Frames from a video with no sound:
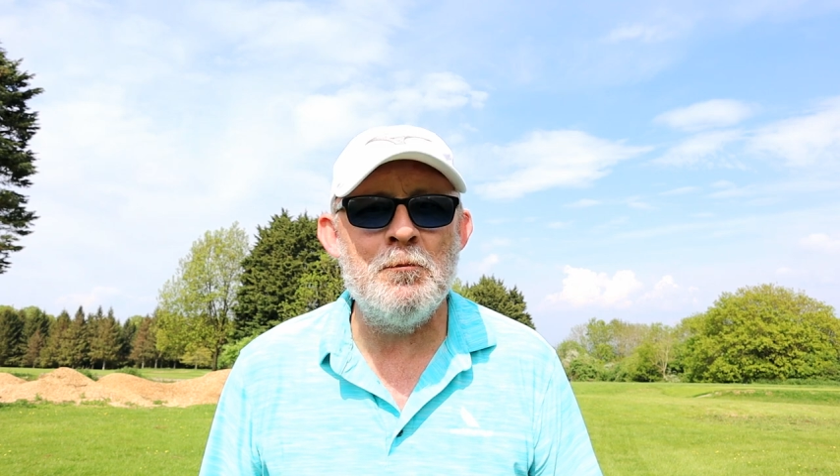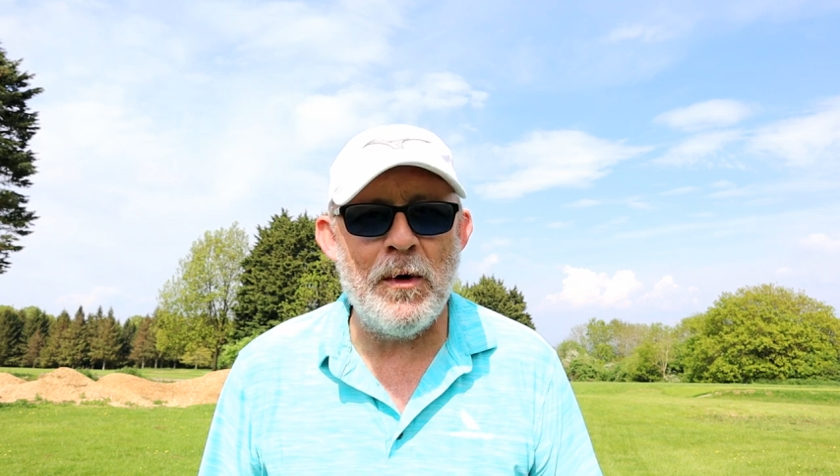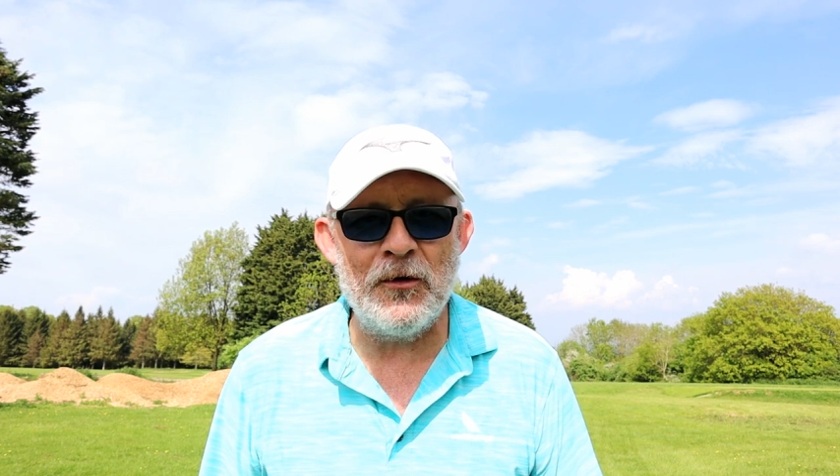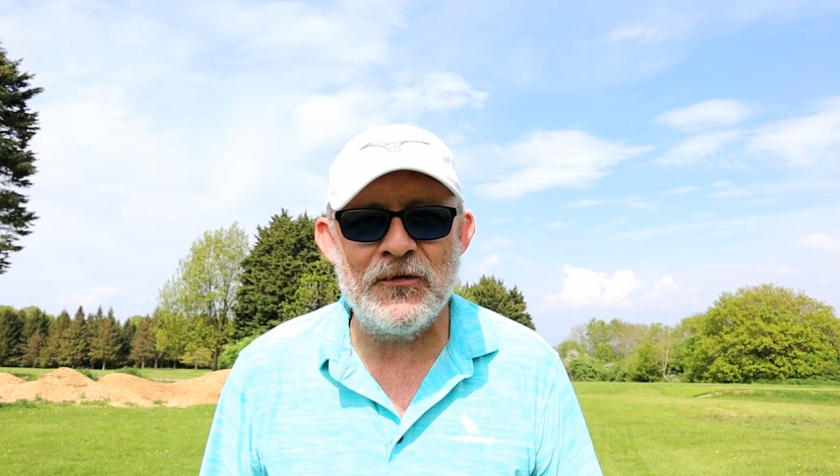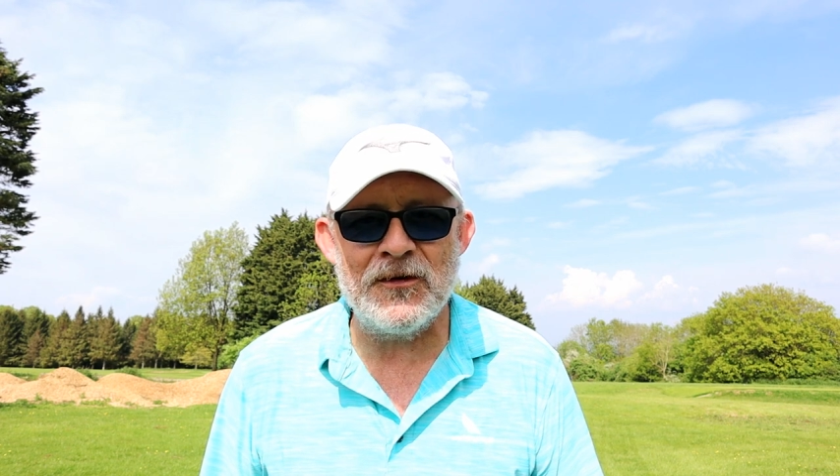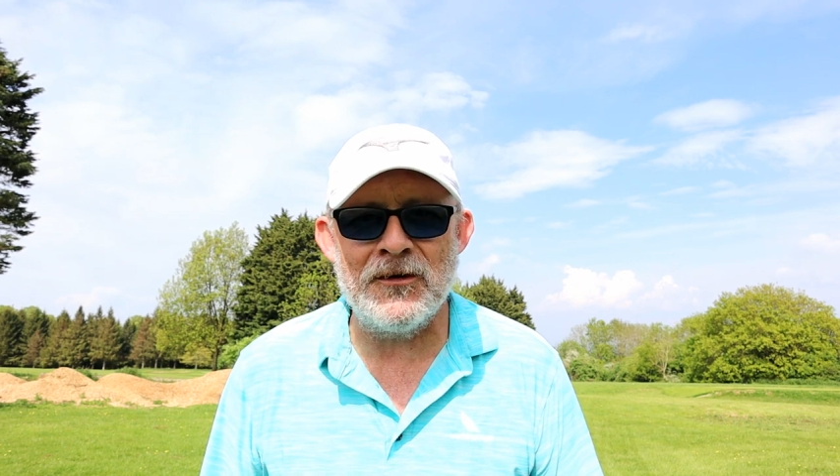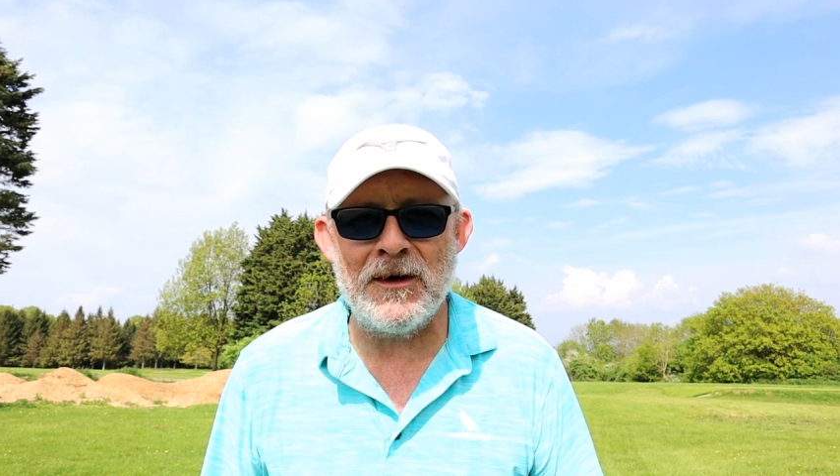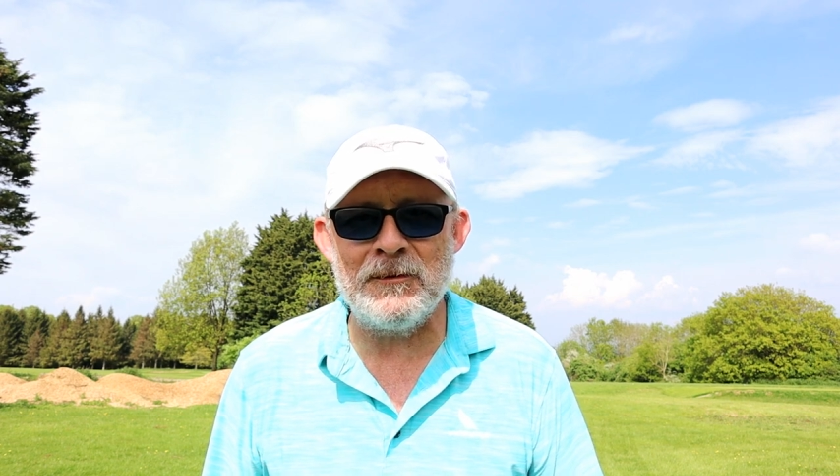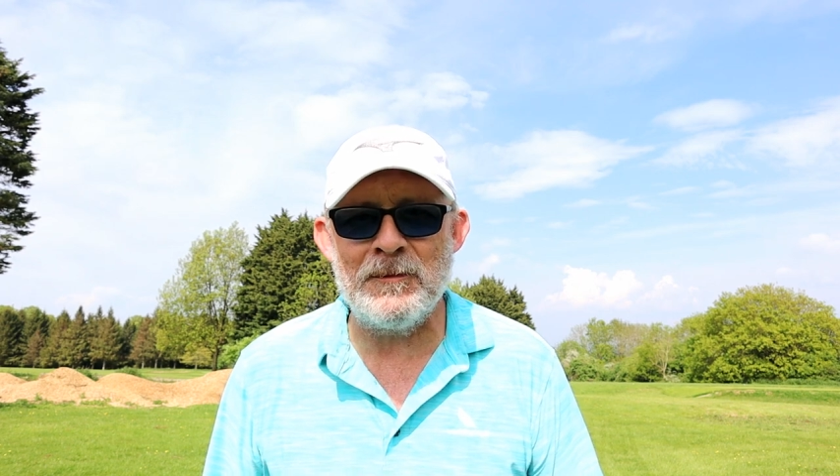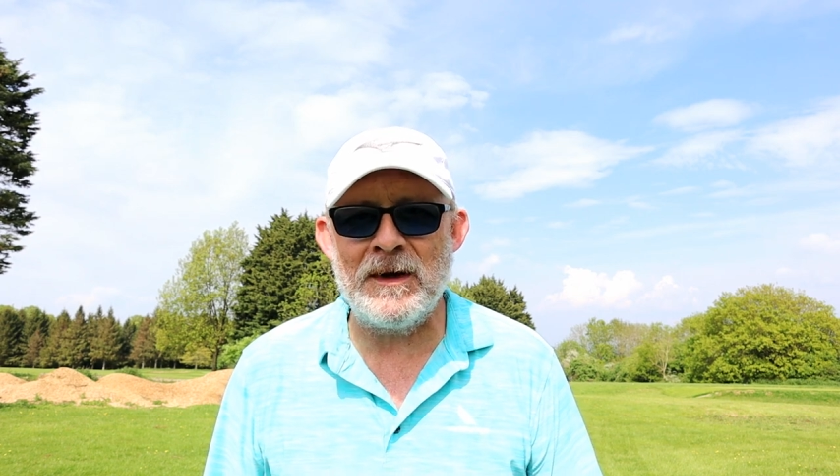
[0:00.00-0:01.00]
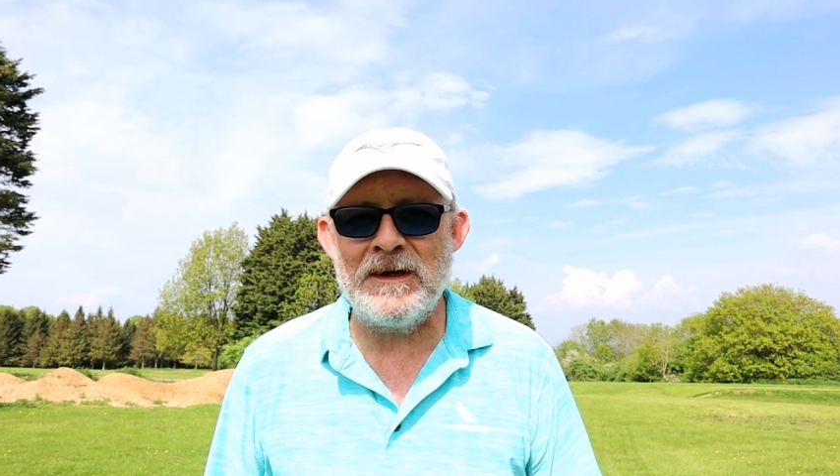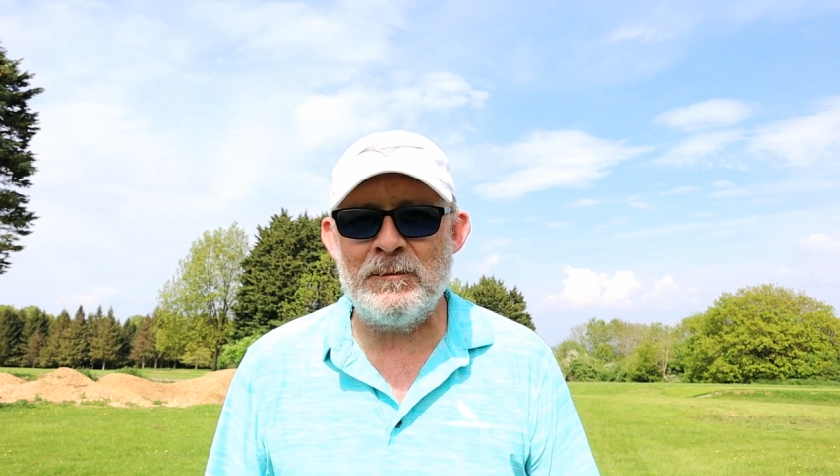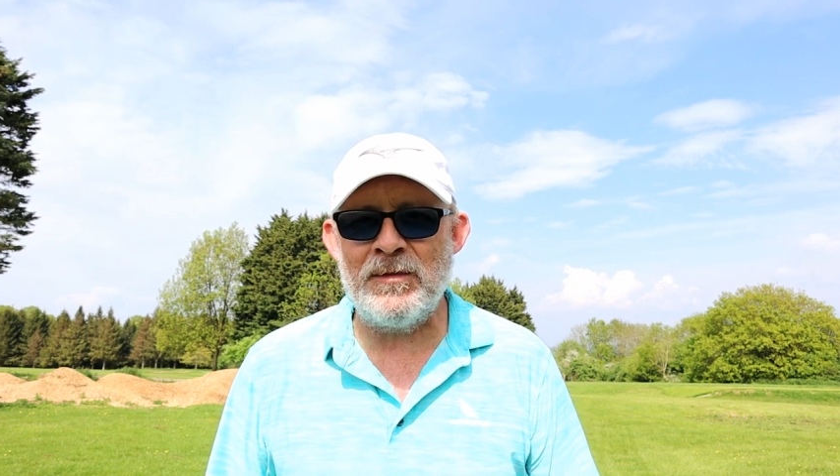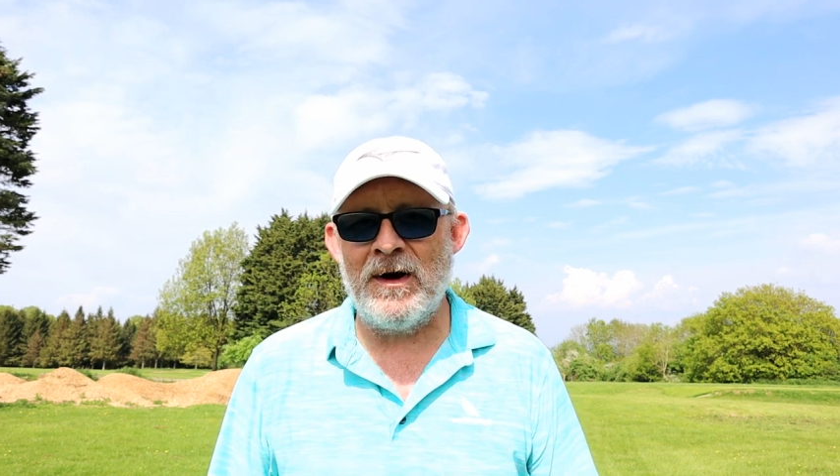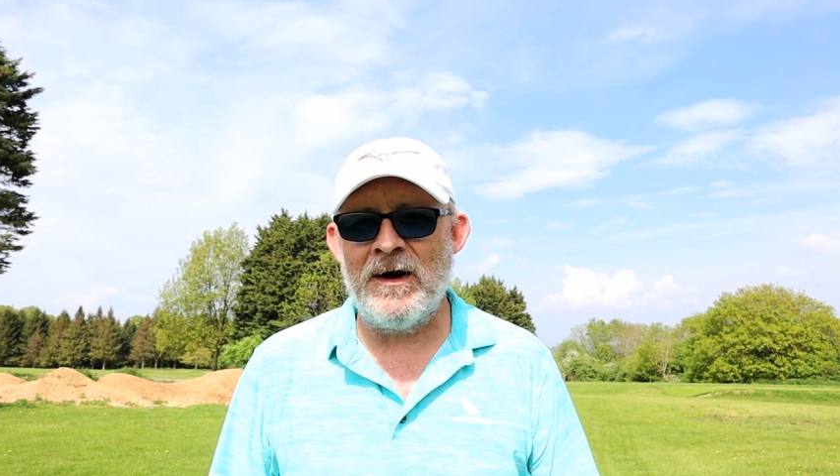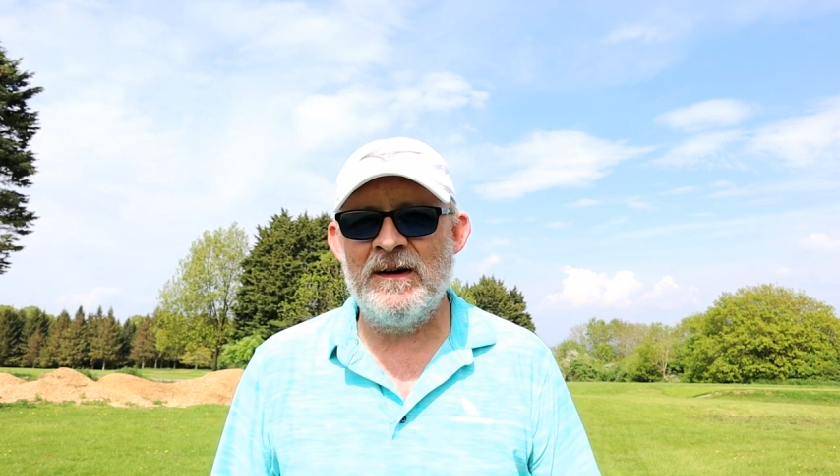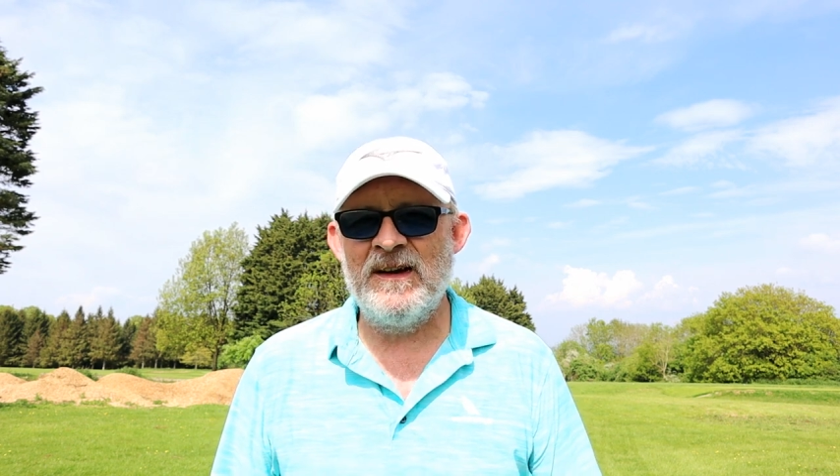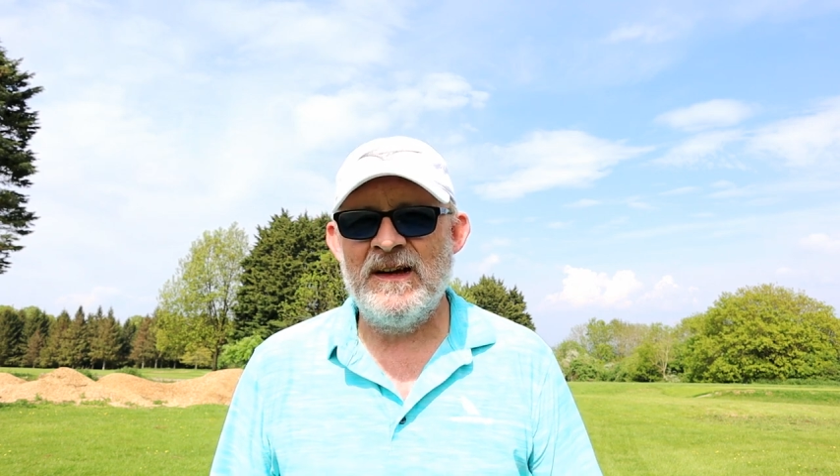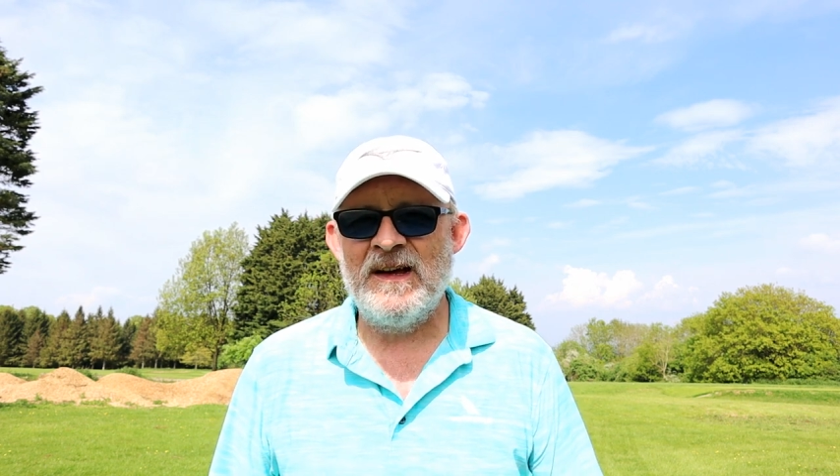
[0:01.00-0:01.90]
most of the time you'll make your par,